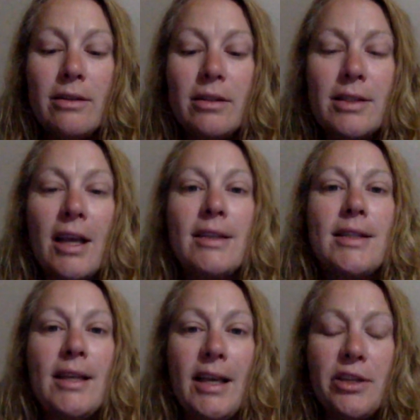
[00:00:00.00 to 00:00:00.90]
Discuss
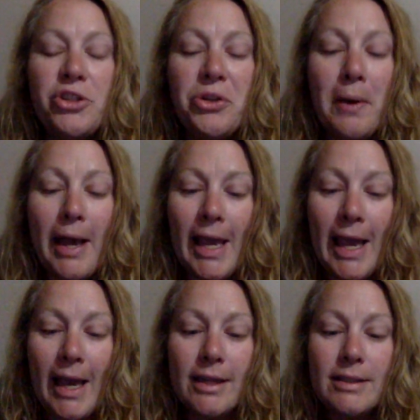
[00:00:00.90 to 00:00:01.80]
the issue at
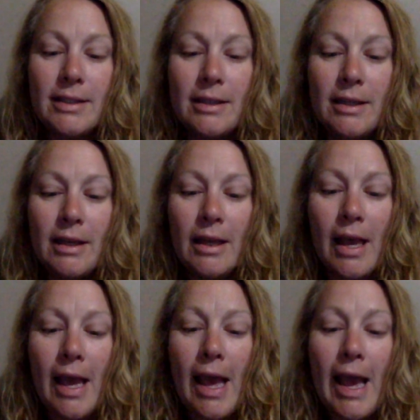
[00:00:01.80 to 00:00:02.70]
hand
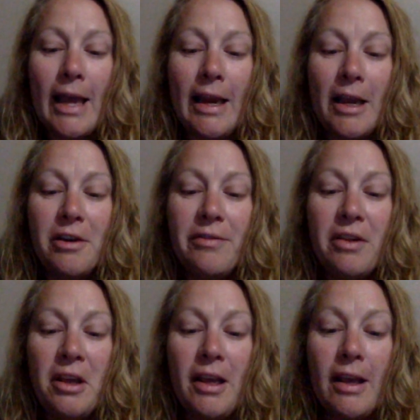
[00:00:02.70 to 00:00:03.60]
and
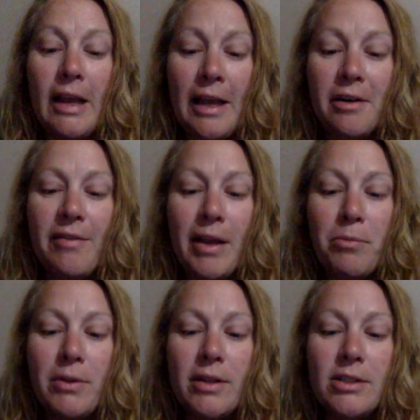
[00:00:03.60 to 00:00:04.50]
intervene
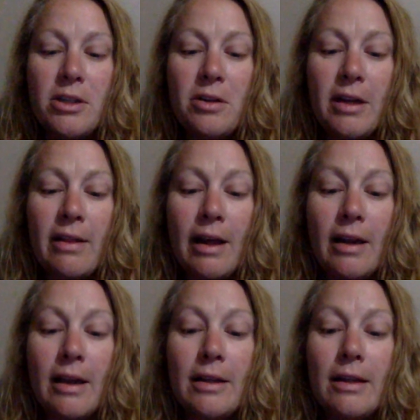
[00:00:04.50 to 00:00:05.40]
with the students
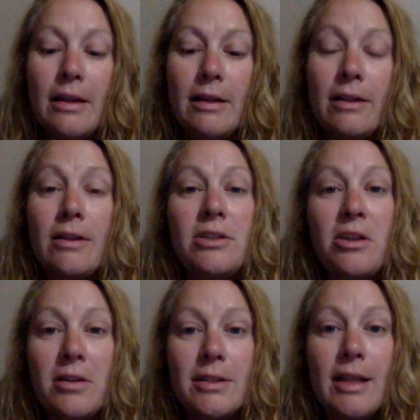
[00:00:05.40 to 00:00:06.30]

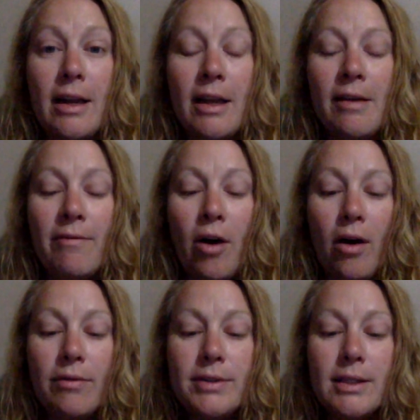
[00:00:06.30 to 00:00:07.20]
that it
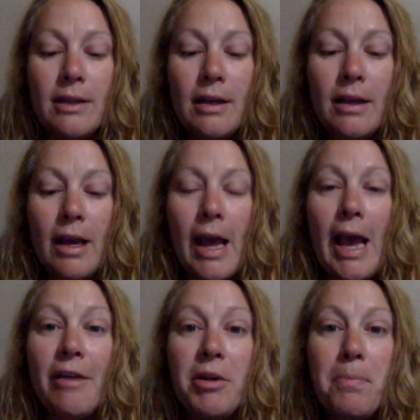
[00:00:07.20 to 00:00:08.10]
involves
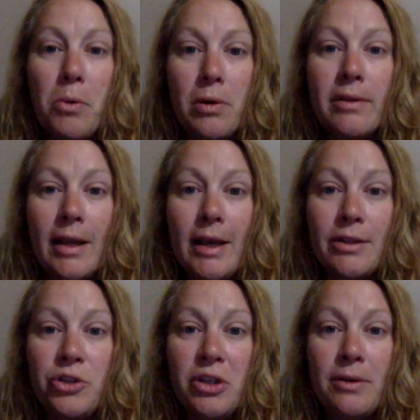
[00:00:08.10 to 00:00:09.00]
and report the
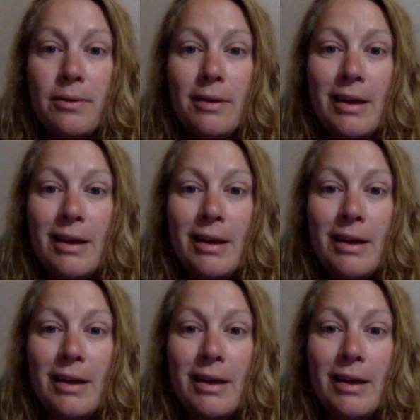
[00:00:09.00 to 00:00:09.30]
issue.